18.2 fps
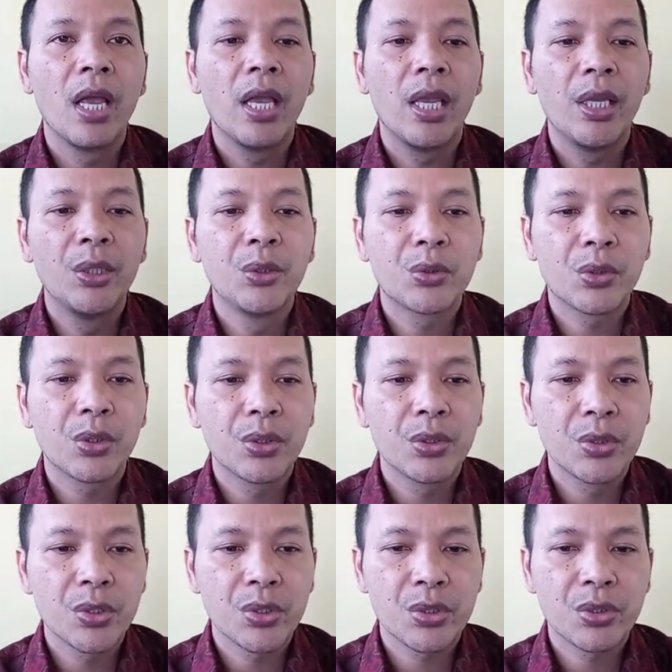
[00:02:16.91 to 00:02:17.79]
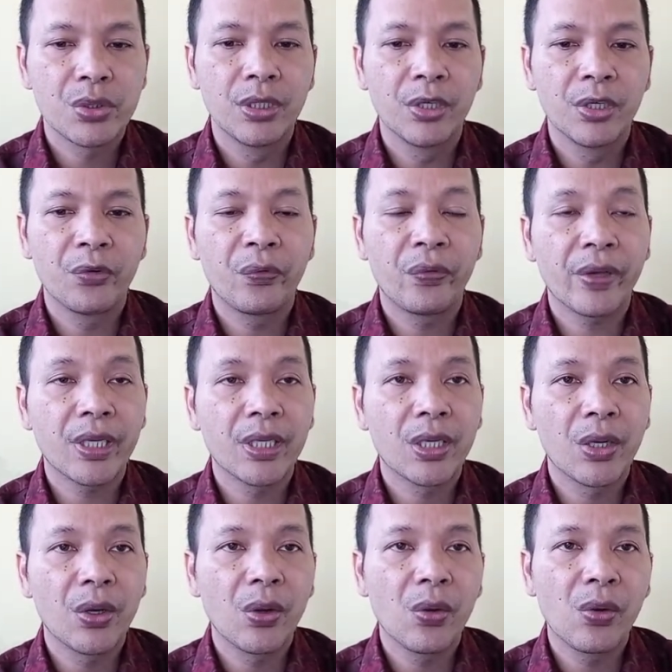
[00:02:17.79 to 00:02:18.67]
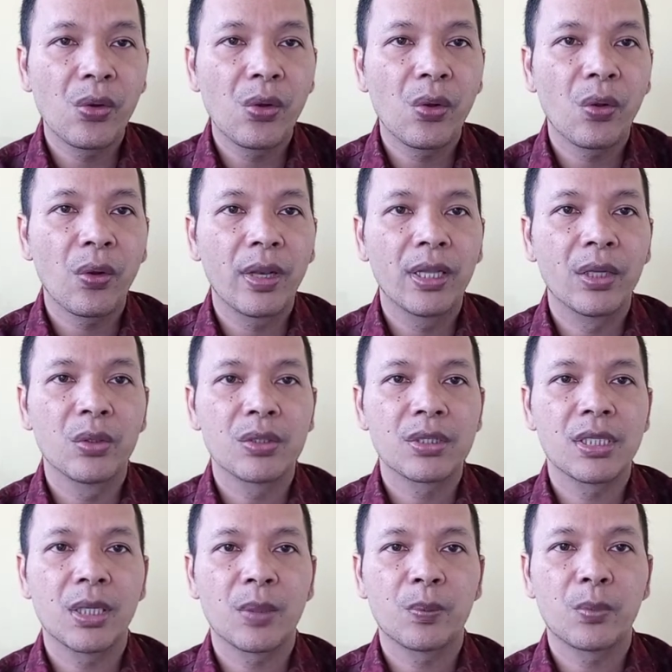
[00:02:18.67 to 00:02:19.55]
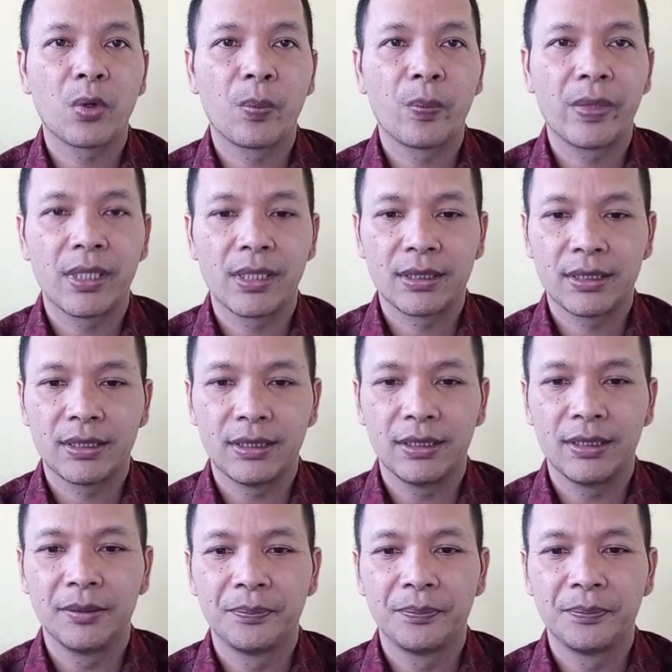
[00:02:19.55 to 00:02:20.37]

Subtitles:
introduce the Fairclough linguistic property.